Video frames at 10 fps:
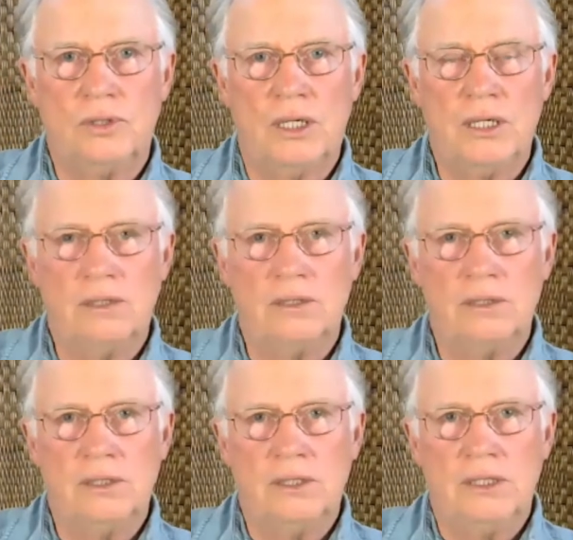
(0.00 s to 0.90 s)
right?
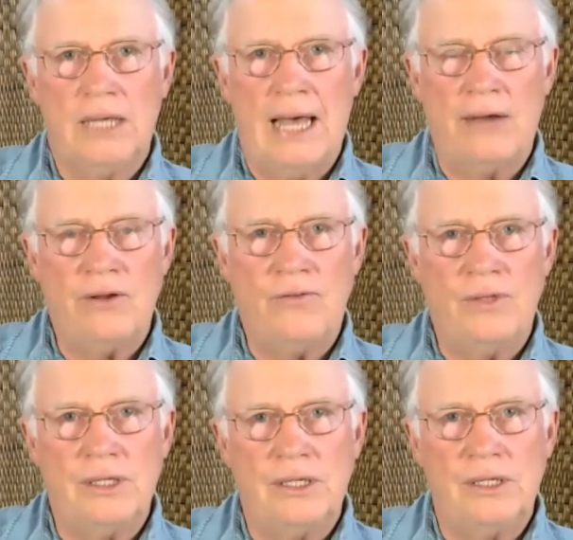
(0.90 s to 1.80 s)
Out of
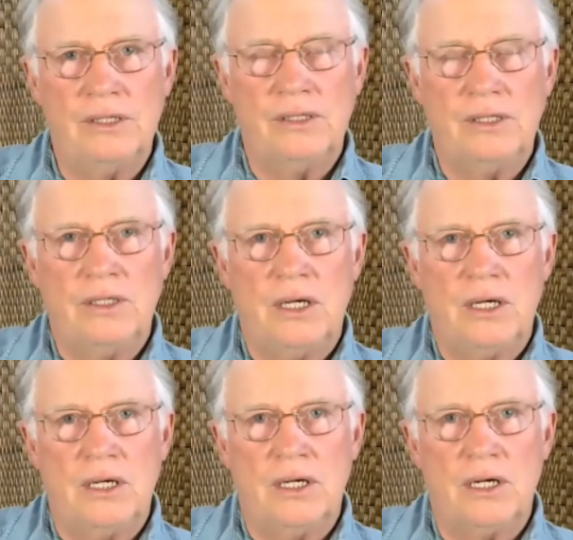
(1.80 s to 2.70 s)
the
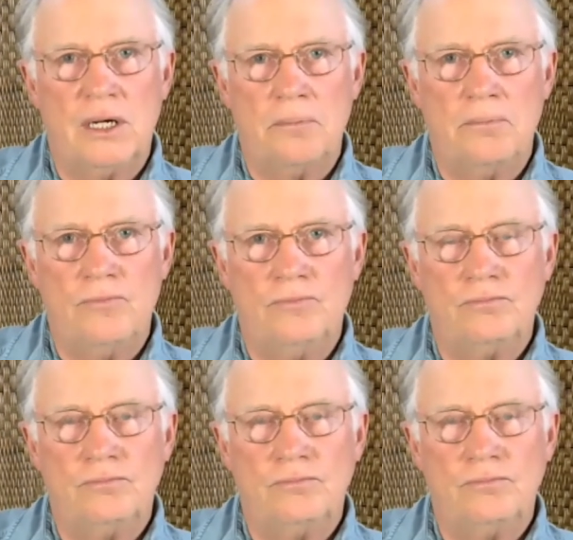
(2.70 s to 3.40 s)
um,